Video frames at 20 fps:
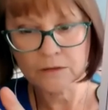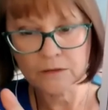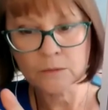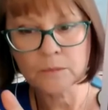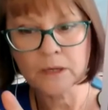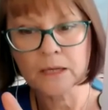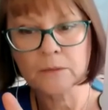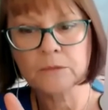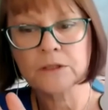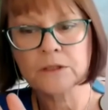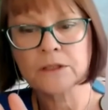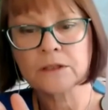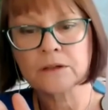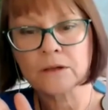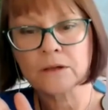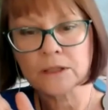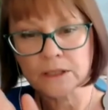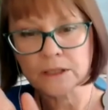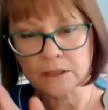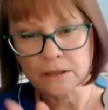of the main music
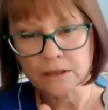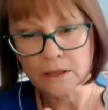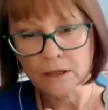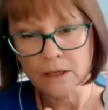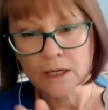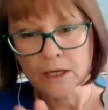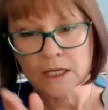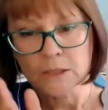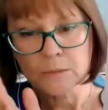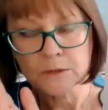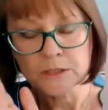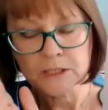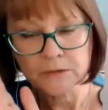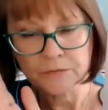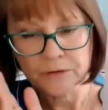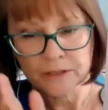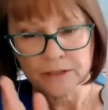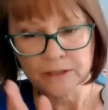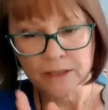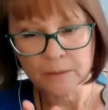ideas,
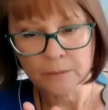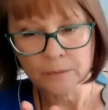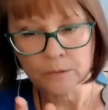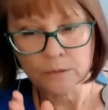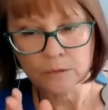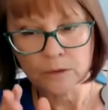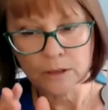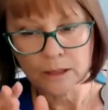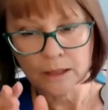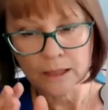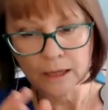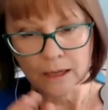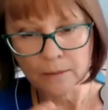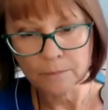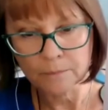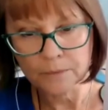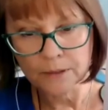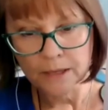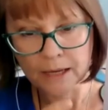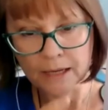specific sample,
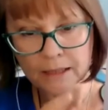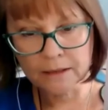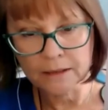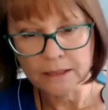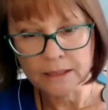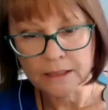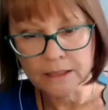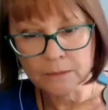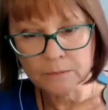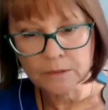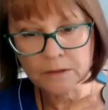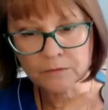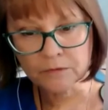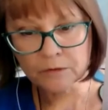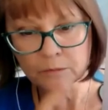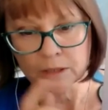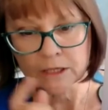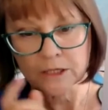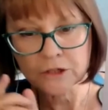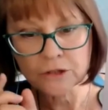and in-depth
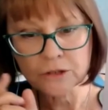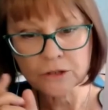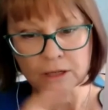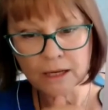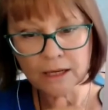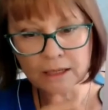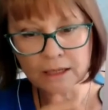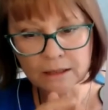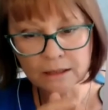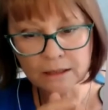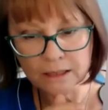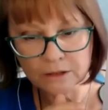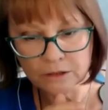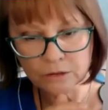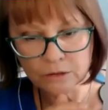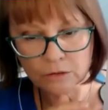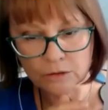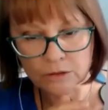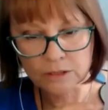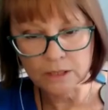information, and connect to
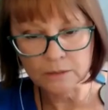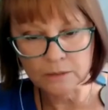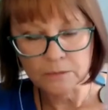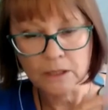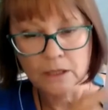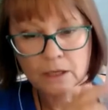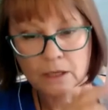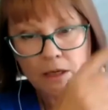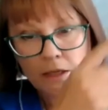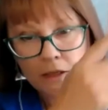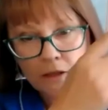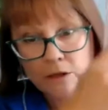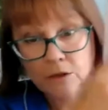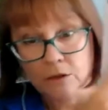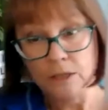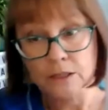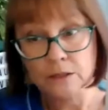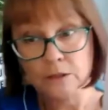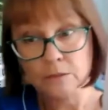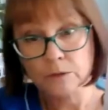concept. So
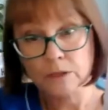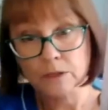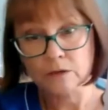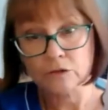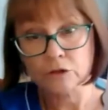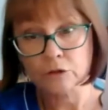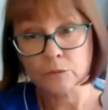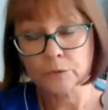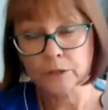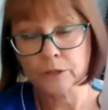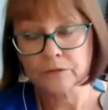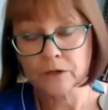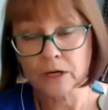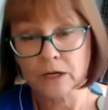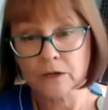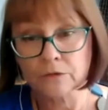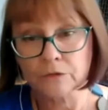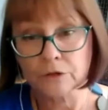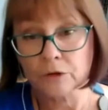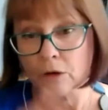it gives you a brief
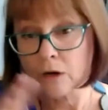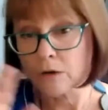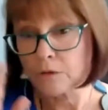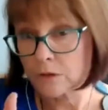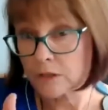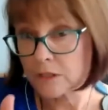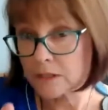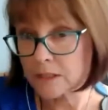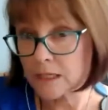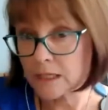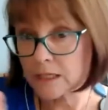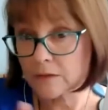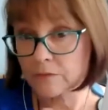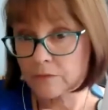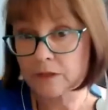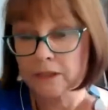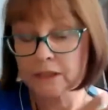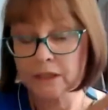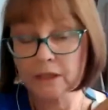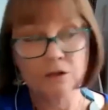overview. I've got a stack of
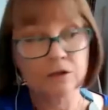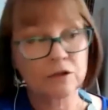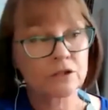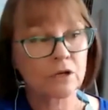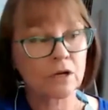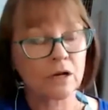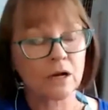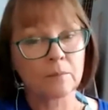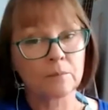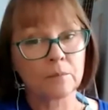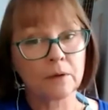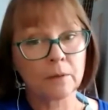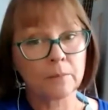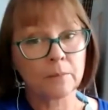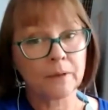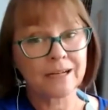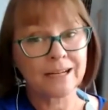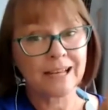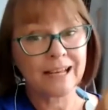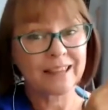videos
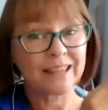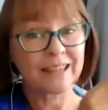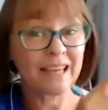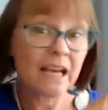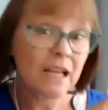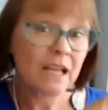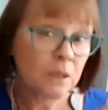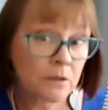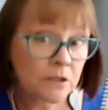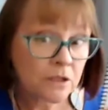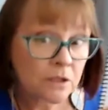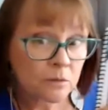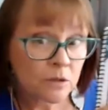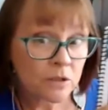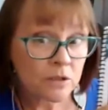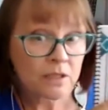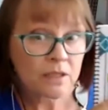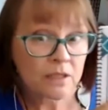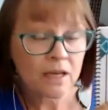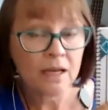about the elements of
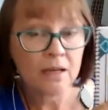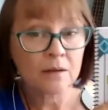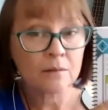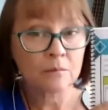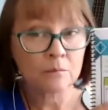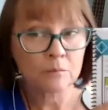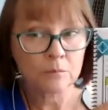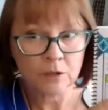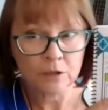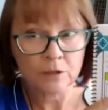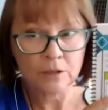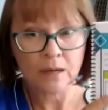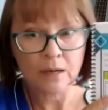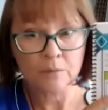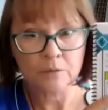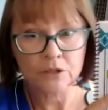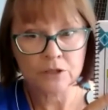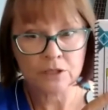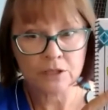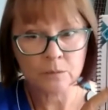music and
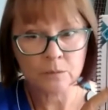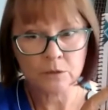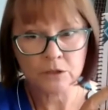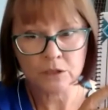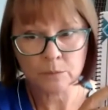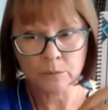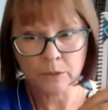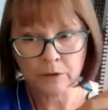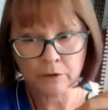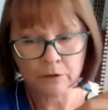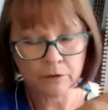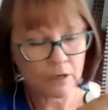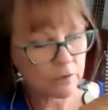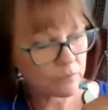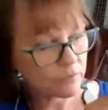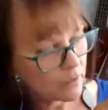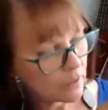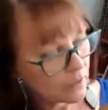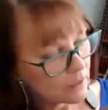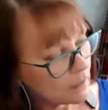using the music paragraph.
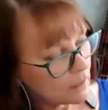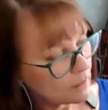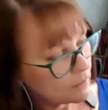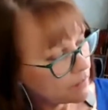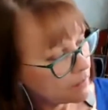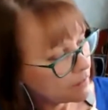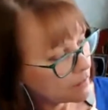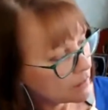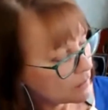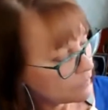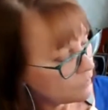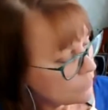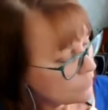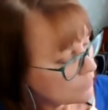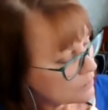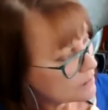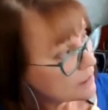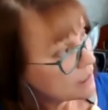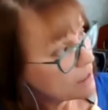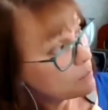Then I give
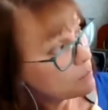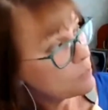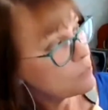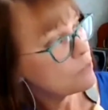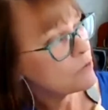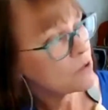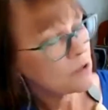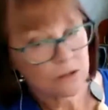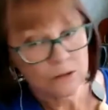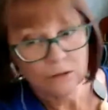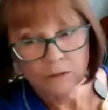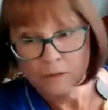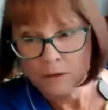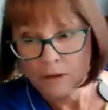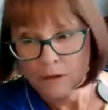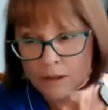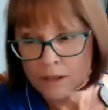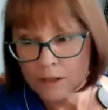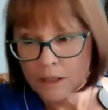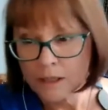you samples.
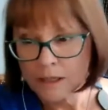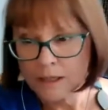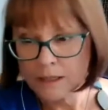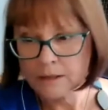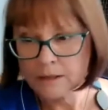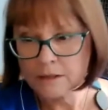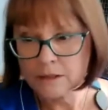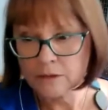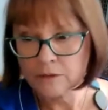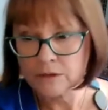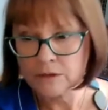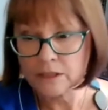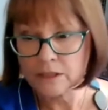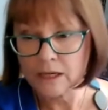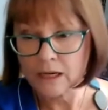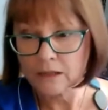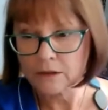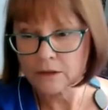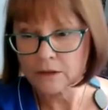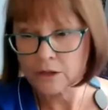Okay, so it's a
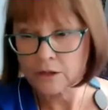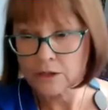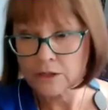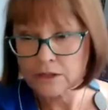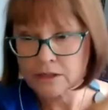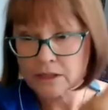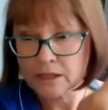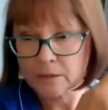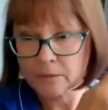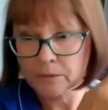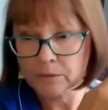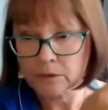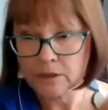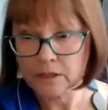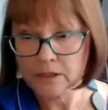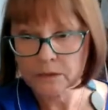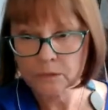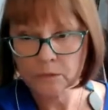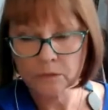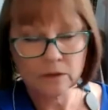color-coded sample
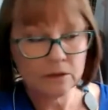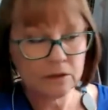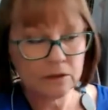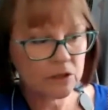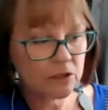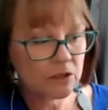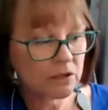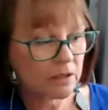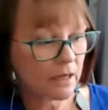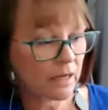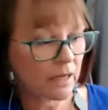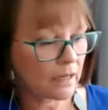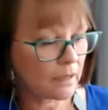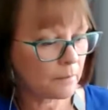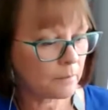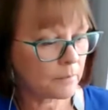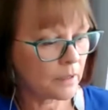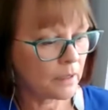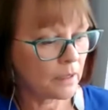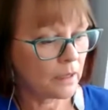as well as just
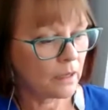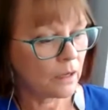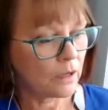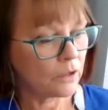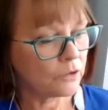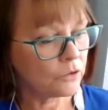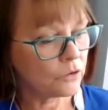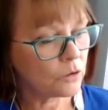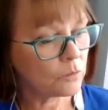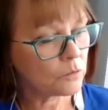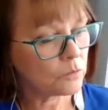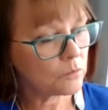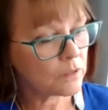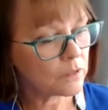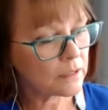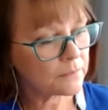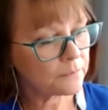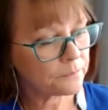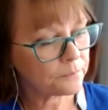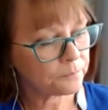a normal
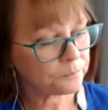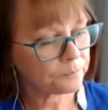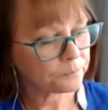one.